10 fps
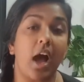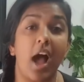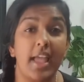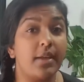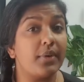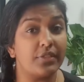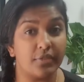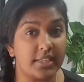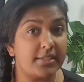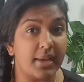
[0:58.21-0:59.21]
I went
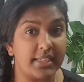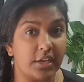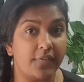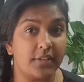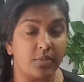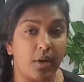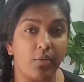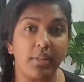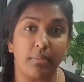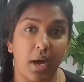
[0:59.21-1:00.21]
through this myself as well
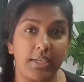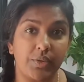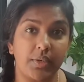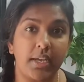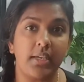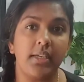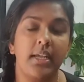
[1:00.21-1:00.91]
with my daughter,